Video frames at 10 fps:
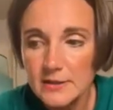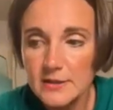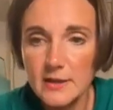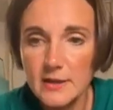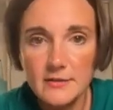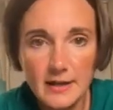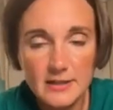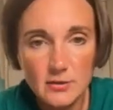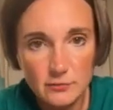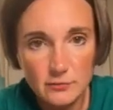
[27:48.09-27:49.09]
So
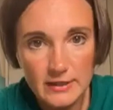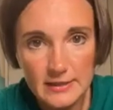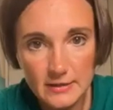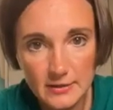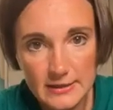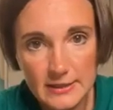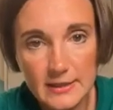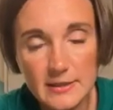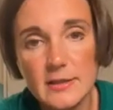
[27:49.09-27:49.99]
that is really exciting.